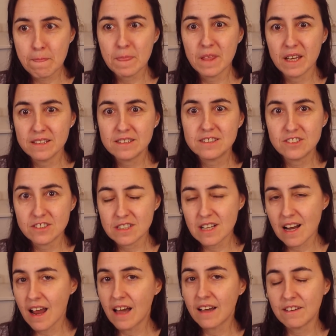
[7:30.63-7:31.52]
there's
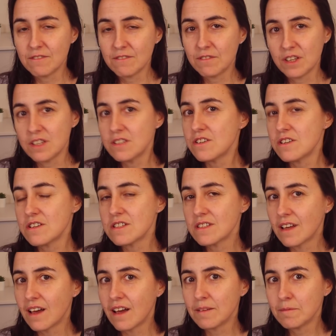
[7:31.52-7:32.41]
just lacking features
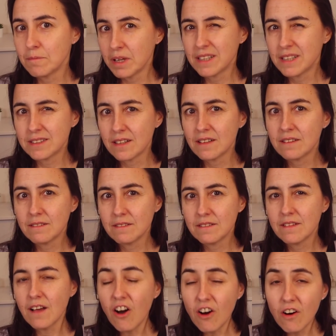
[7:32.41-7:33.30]
that makes it
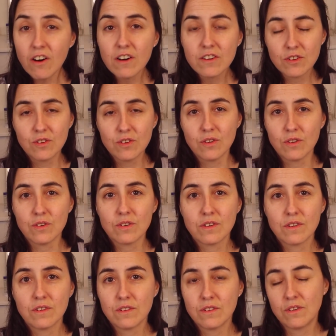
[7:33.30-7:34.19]
hard to
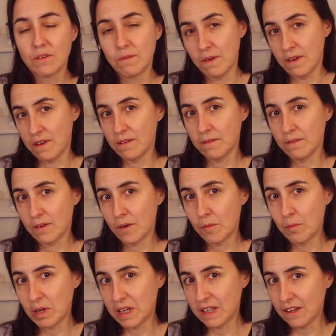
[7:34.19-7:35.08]
use, to be
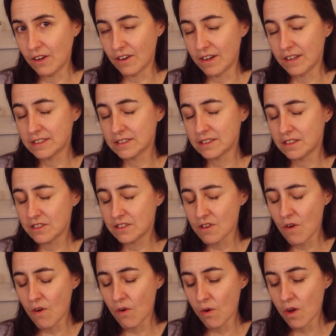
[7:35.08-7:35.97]
completely honest.
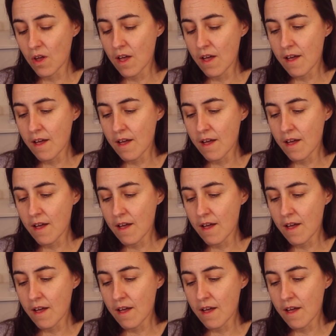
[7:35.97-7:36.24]
So